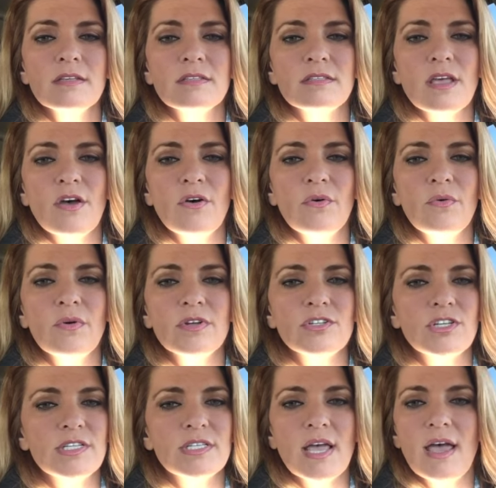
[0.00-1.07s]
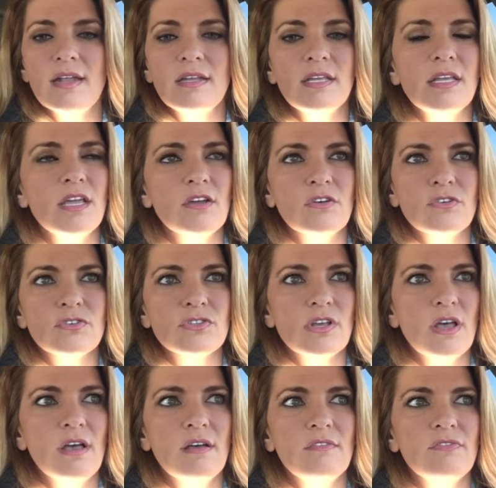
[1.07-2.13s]
So she's had years
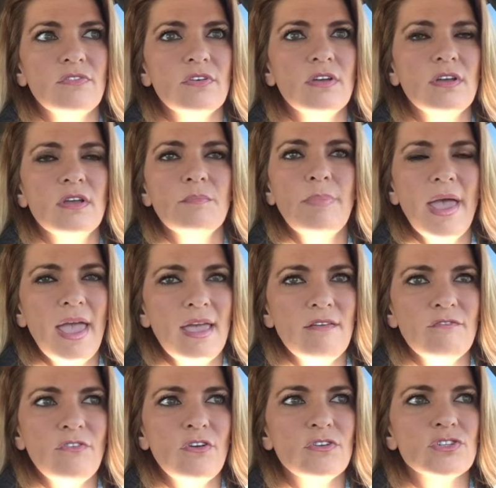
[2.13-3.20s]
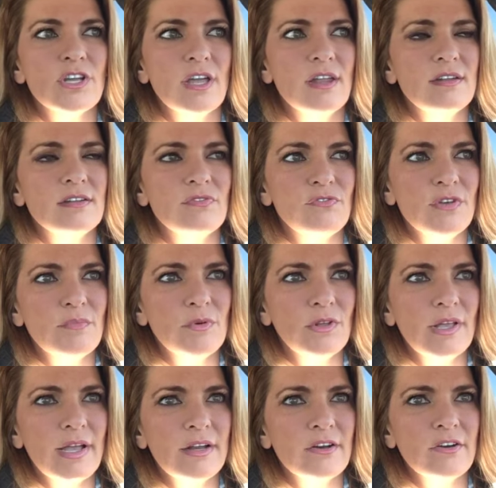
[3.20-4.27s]
of painful, she got a
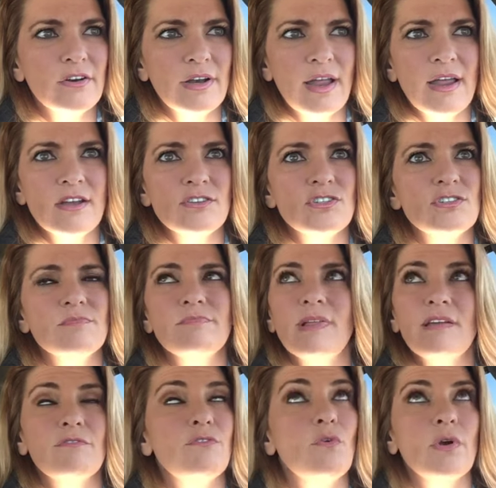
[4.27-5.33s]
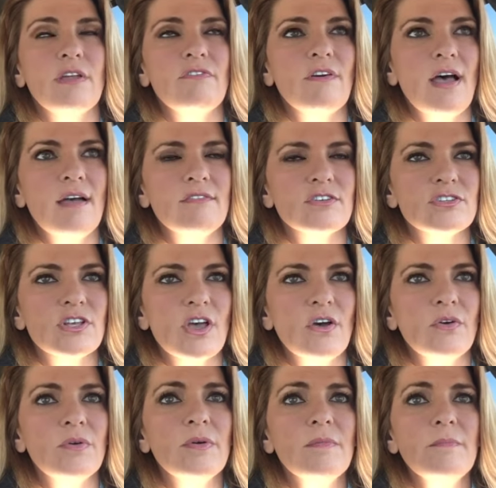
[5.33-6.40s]
defibrillator at age like 45 or
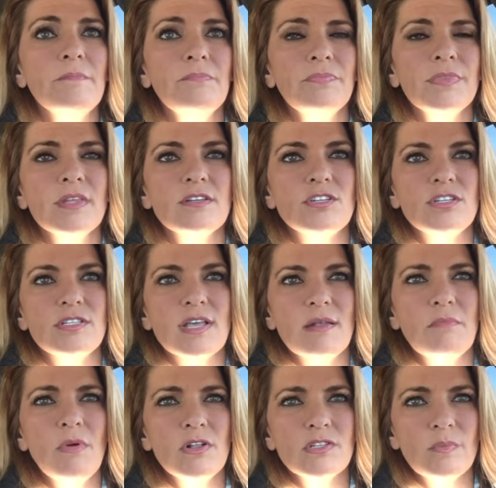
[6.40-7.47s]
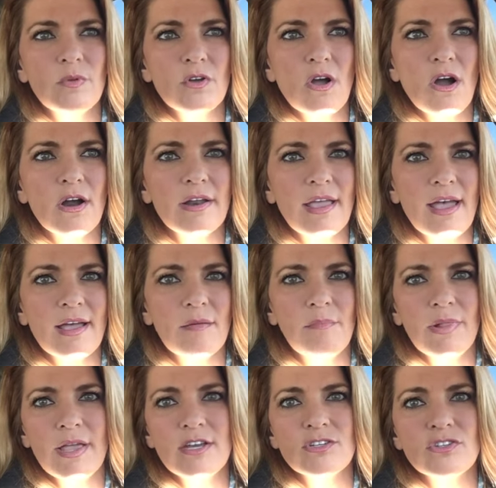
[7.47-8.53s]
so. She's had multiple cardiac
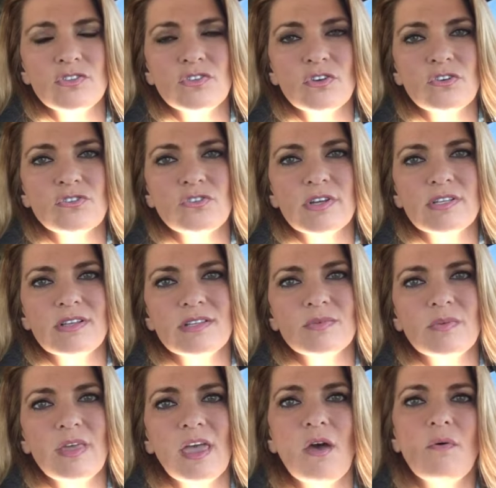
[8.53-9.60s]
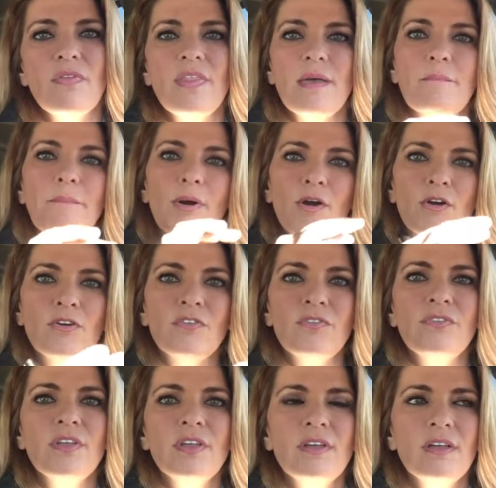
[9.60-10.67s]
ablation surgeries. That's when they go in, they burn